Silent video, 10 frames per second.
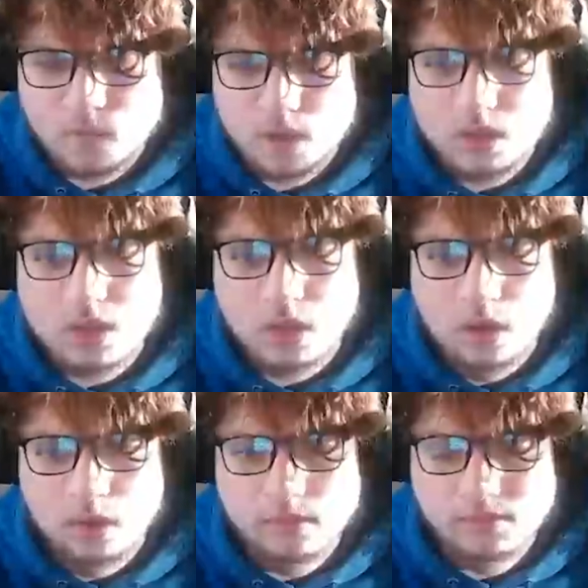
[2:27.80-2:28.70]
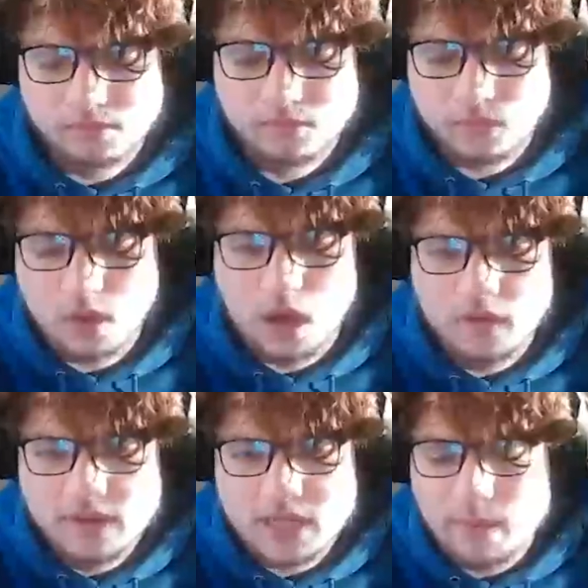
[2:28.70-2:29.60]
So
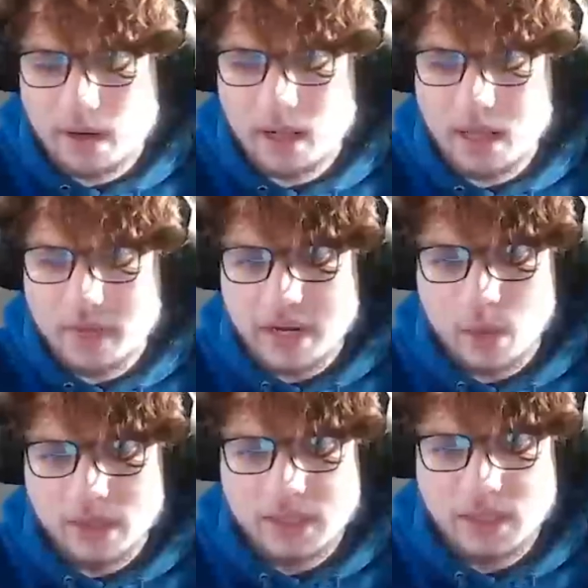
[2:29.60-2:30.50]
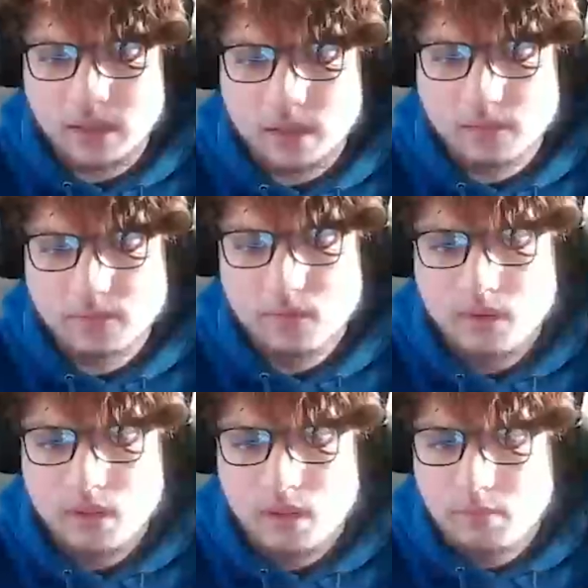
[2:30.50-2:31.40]
obviously I'm not gonna allow that. I went here,
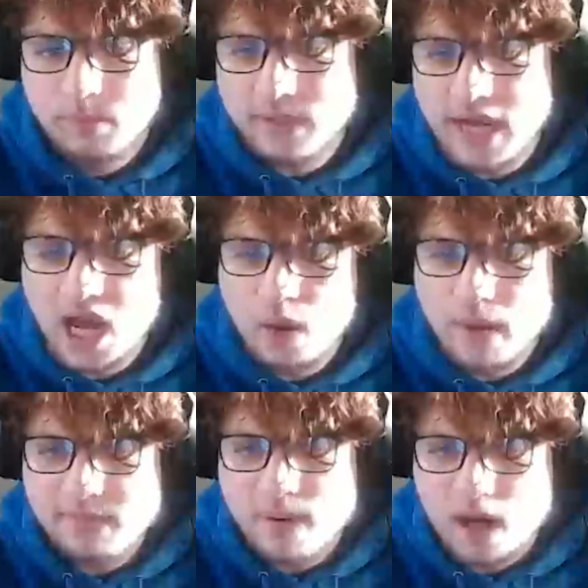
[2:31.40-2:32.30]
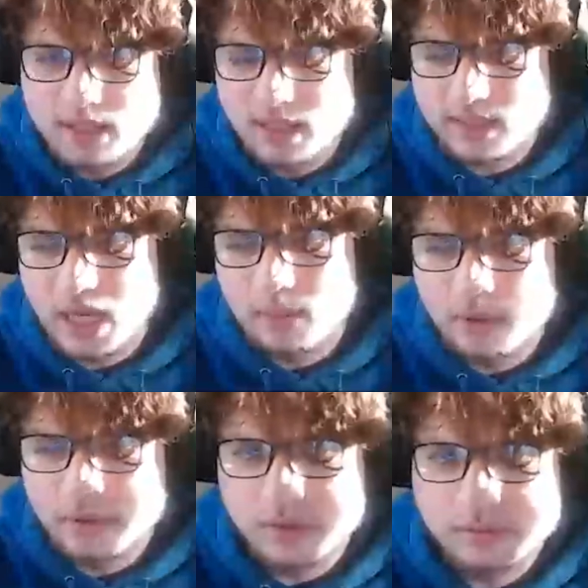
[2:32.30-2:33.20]
but now my pawns get
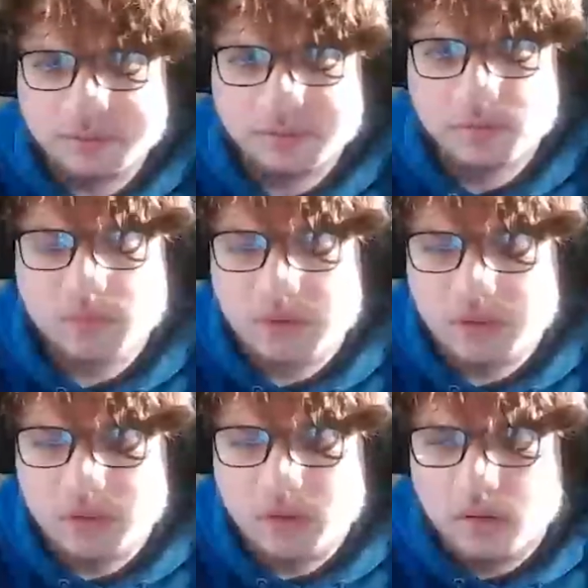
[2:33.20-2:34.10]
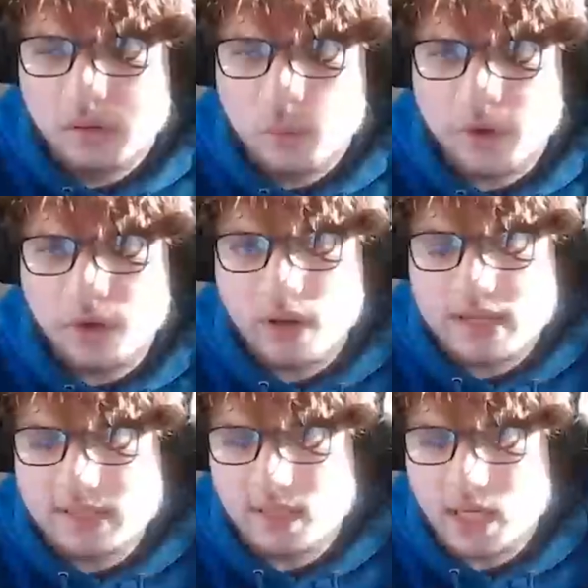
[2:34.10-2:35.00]
doubled. What do you
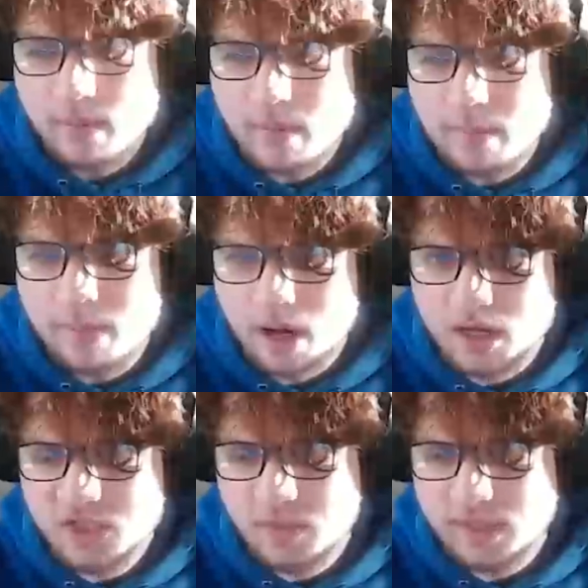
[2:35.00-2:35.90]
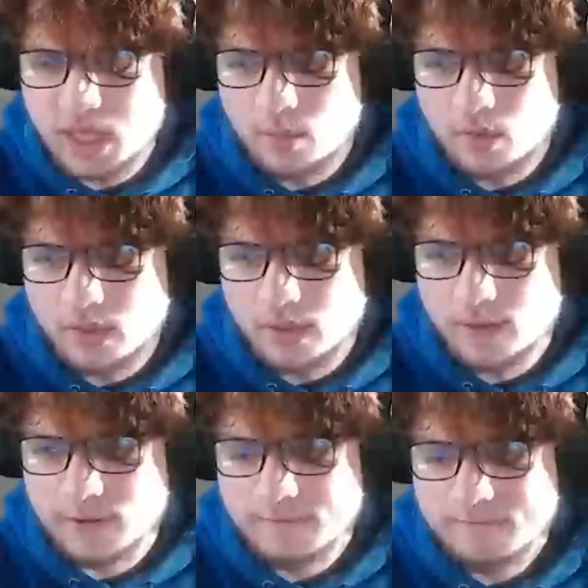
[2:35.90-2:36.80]
guys think about my pawns being doubled here?